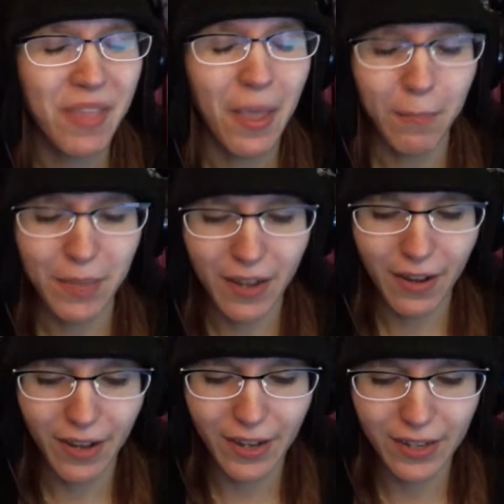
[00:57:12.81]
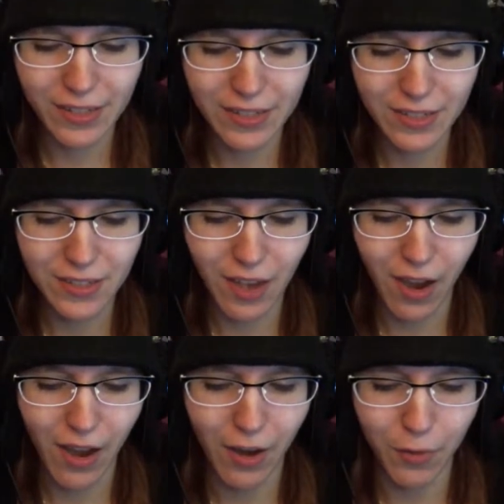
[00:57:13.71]
because
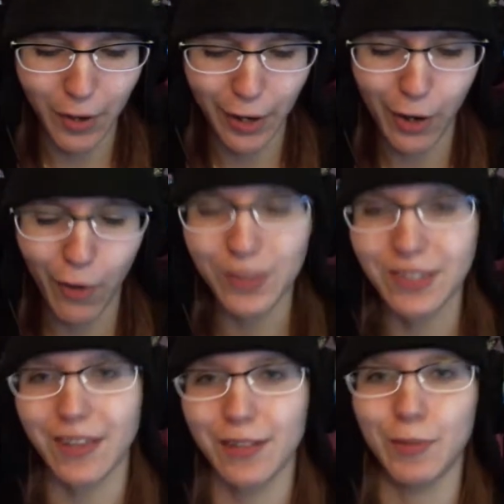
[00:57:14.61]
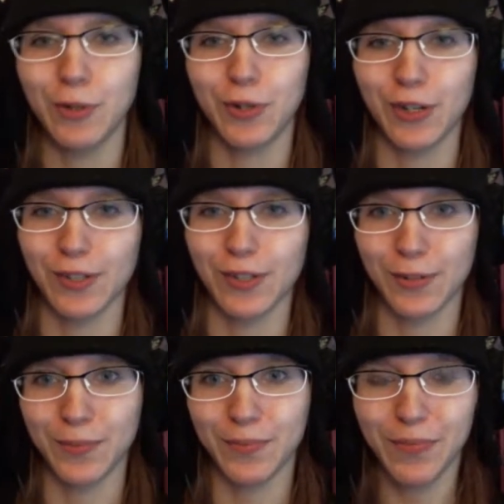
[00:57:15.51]
we're gonna go with Sailor Moon
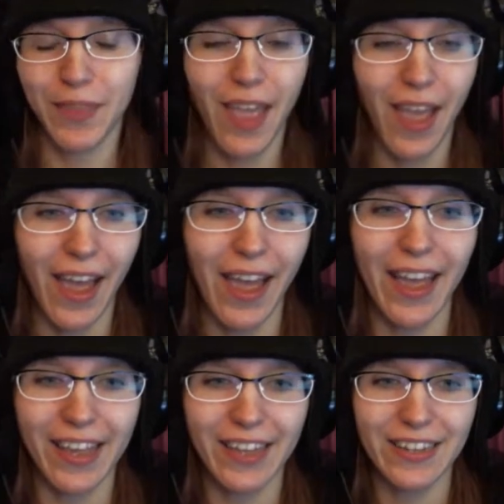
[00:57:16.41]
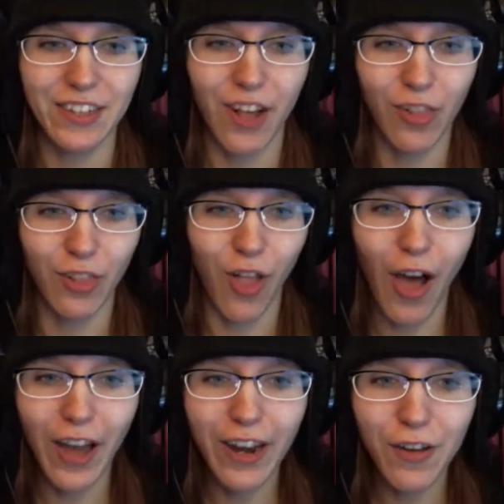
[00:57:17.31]
Crystal. And a
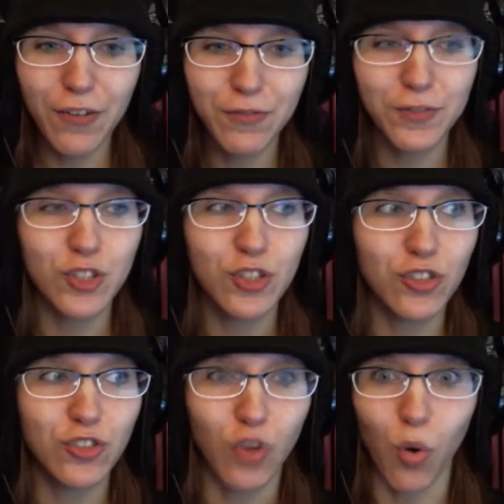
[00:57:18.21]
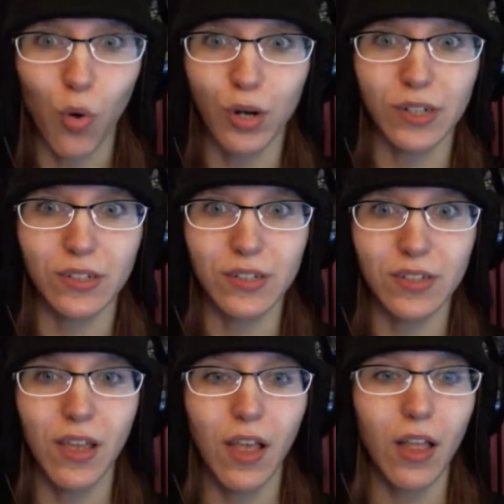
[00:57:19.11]
lot of stores,
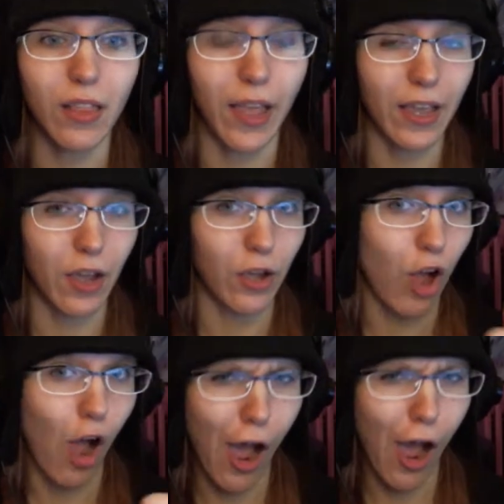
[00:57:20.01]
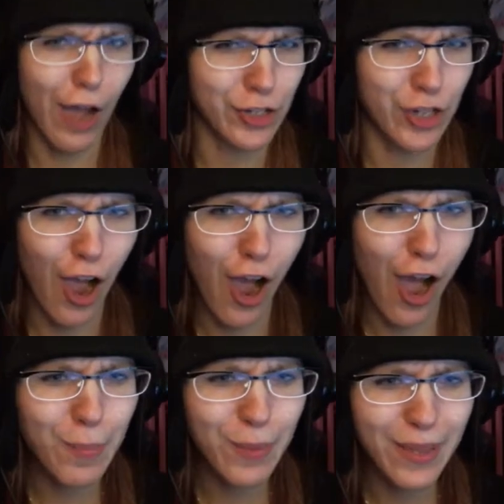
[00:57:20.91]
like Hot
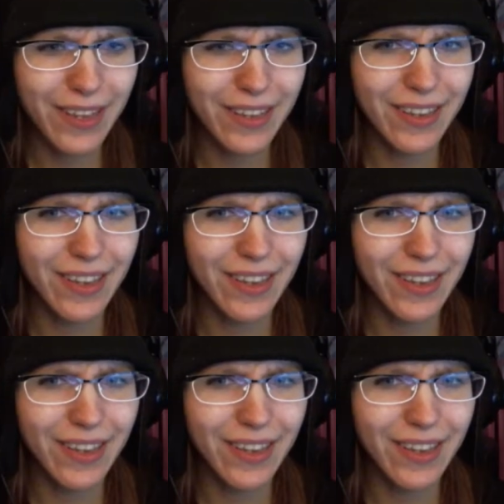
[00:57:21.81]
Topic